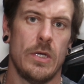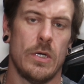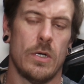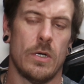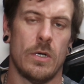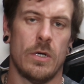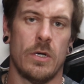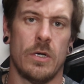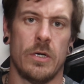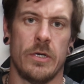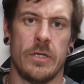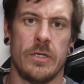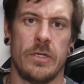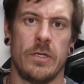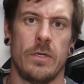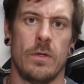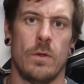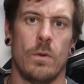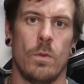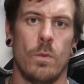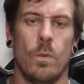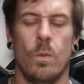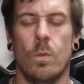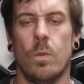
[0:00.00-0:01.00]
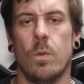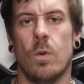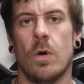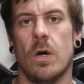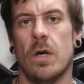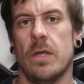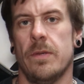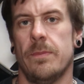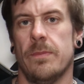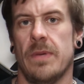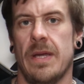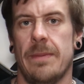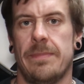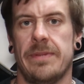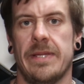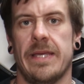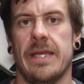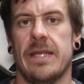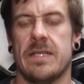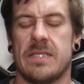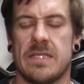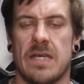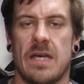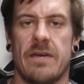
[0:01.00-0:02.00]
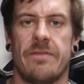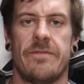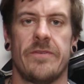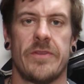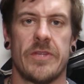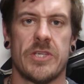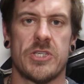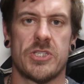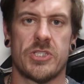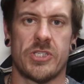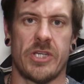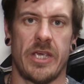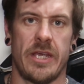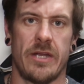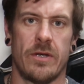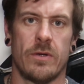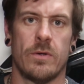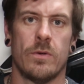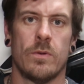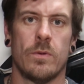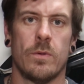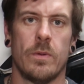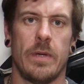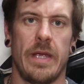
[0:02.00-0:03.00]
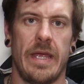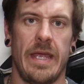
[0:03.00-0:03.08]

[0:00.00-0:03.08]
on what my plans are for this channel